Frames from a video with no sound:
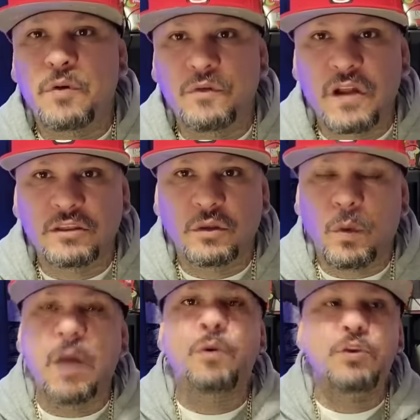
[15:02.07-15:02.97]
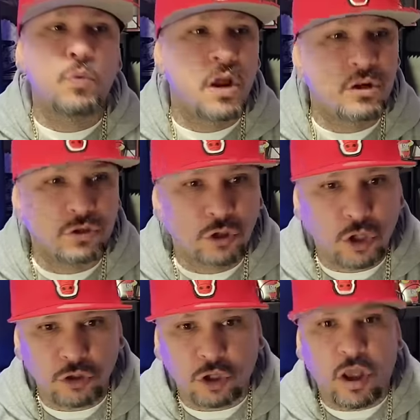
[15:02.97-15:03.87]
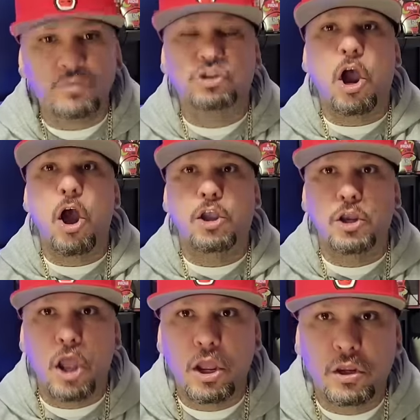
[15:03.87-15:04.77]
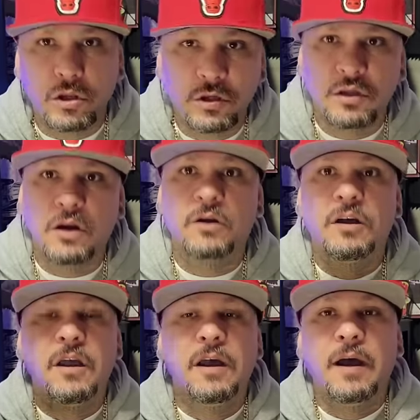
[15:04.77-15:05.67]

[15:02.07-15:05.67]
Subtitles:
prove nothing. Why were you running? So I was jogging, eh? You know?